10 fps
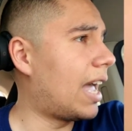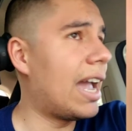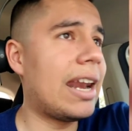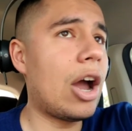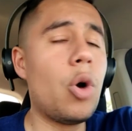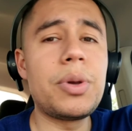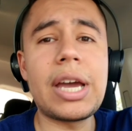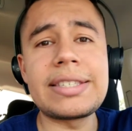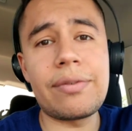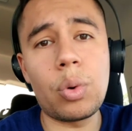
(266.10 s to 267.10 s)
and I hope you
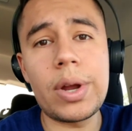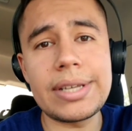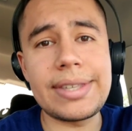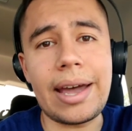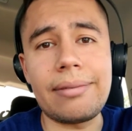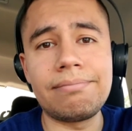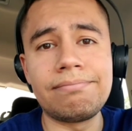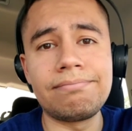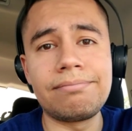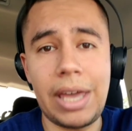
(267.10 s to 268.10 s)
guys never witnessed that.
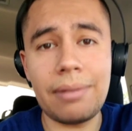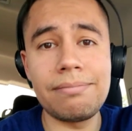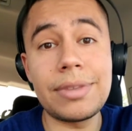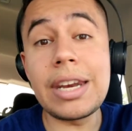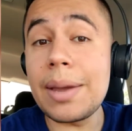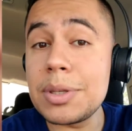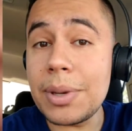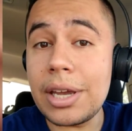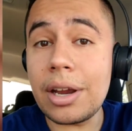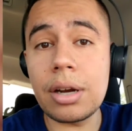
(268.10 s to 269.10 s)
Yeah, the names
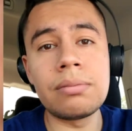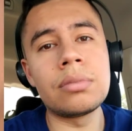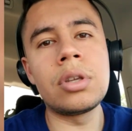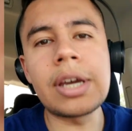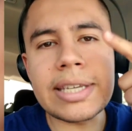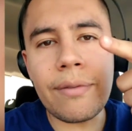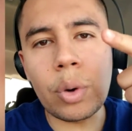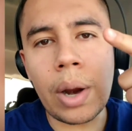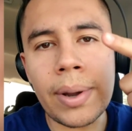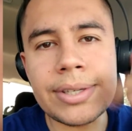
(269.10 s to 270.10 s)
B here. You guys have a
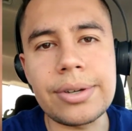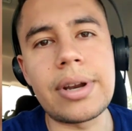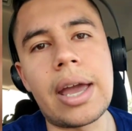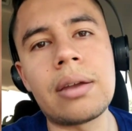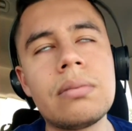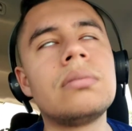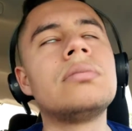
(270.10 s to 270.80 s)
great rest of your day.